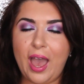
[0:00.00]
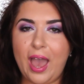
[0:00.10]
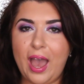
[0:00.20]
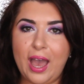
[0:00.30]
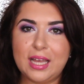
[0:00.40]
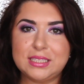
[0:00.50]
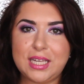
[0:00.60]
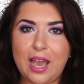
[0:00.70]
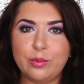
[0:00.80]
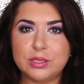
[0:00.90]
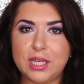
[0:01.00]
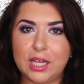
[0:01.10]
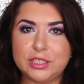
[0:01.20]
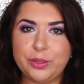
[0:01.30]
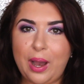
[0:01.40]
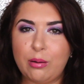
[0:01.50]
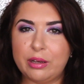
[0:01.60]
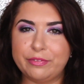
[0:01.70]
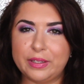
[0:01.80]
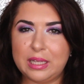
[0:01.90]
And I will tell you how
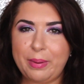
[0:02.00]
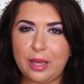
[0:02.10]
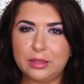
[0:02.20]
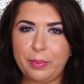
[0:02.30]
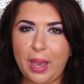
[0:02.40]
I feel about the